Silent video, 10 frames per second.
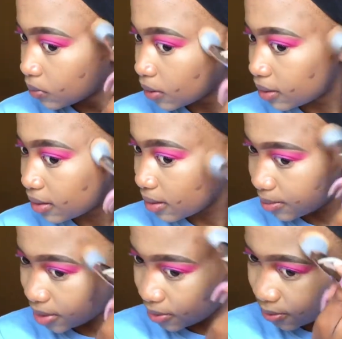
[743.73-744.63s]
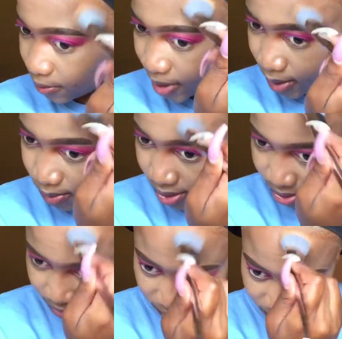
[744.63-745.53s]
I think I'm gonna go
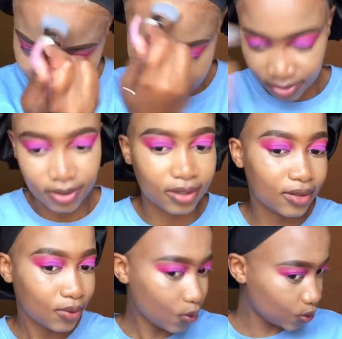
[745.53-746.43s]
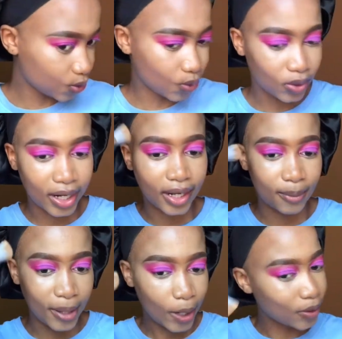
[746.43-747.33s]
backwards from now on. Contour like
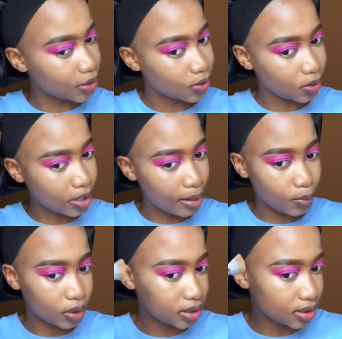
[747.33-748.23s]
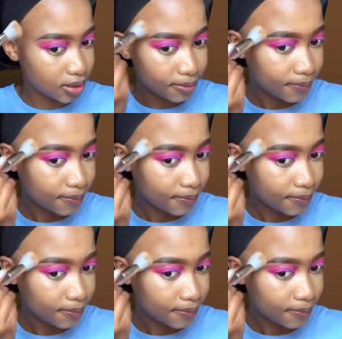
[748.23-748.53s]
backwards, not upwards.